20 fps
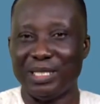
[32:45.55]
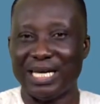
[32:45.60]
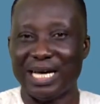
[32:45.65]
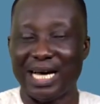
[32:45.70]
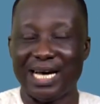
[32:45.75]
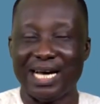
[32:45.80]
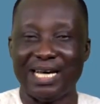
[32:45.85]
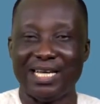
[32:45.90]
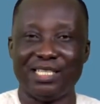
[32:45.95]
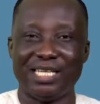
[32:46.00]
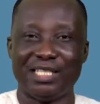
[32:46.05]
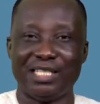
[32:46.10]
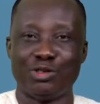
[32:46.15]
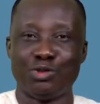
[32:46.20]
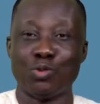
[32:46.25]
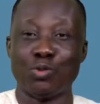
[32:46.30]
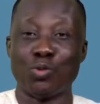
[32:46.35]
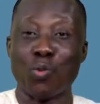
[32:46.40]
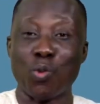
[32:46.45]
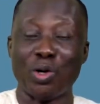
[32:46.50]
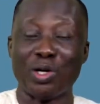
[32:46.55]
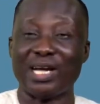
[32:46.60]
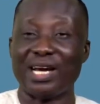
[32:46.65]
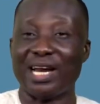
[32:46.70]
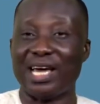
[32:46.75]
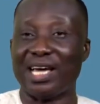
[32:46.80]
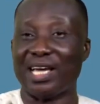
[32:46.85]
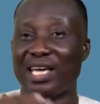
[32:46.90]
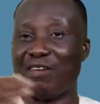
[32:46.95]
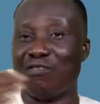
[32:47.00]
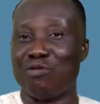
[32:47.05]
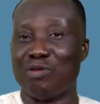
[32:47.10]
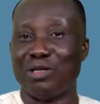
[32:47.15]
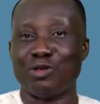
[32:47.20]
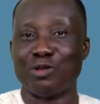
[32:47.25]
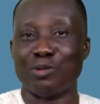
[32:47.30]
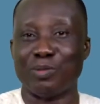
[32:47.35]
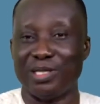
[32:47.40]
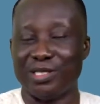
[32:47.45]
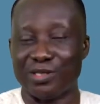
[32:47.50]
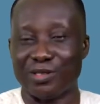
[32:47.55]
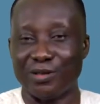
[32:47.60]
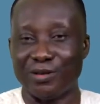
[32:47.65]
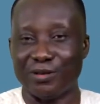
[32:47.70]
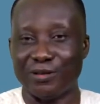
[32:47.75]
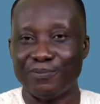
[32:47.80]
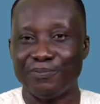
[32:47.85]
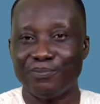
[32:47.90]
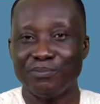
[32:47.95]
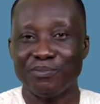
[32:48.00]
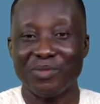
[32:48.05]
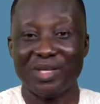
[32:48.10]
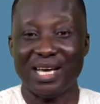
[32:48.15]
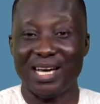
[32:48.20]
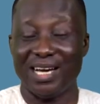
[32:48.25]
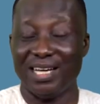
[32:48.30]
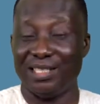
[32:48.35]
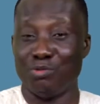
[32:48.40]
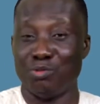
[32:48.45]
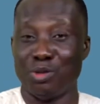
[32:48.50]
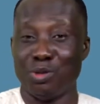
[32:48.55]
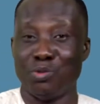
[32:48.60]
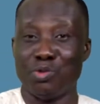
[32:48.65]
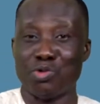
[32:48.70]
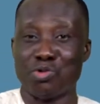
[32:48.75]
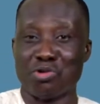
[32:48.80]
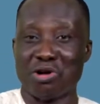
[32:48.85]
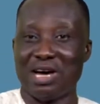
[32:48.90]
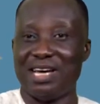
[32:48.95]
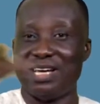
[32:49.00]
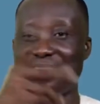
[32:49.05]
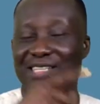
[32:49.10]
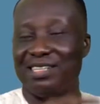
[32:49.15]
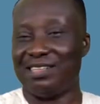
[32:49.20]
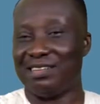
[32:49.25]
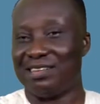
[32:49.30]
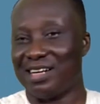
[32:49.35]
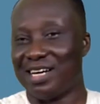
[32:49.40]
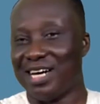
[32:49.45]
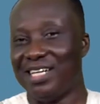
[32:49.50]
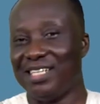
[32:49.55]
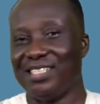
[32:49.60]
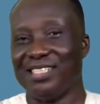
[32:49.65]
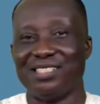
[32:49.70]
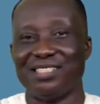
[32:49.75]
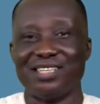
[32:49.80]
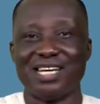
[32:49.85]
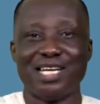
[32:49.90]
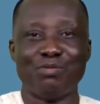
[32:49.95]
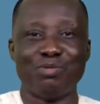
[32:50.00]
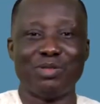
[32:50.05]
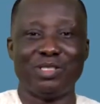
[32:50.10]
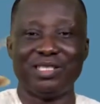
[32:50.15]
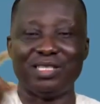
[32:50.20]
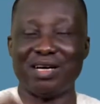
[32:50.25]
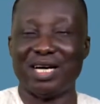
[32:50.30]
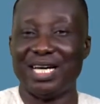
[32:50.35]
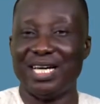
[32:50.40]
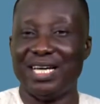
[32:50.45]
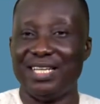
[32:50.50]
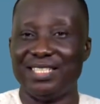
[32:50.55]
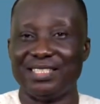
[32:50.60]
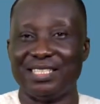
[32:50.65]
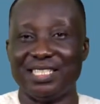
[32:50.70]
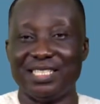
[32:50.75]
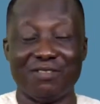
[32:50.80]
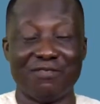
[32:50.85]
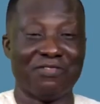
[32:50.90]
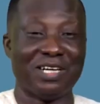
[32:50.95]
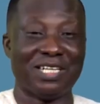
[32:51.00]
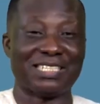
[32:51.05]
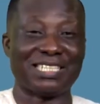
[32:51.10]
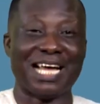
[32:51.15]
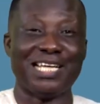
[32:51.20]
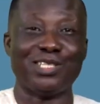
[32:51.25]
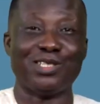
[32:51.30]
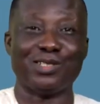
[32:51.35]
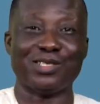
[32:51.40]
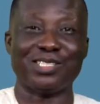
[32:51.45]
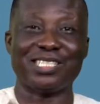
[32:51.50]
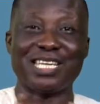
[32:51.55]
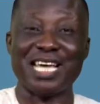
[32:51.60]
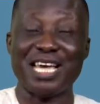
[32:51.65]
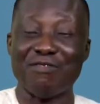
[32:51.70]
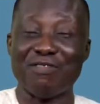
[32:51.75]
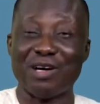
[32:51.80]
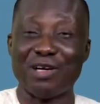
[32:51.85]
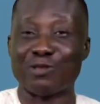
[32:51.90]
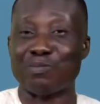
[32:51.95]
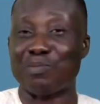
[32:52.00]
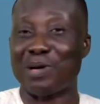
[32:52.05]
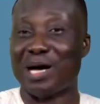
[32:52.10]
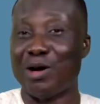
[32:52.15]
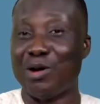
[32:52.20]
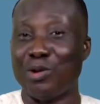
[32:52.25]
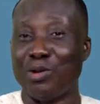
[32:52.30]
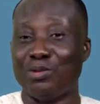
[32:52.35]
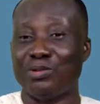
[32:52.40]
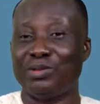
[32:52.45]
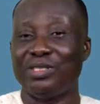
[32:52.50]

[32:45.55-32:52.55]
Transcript: I took one and I gave one to my son, and we will ride and ride and ride within our estate. In fact, I just gave out my own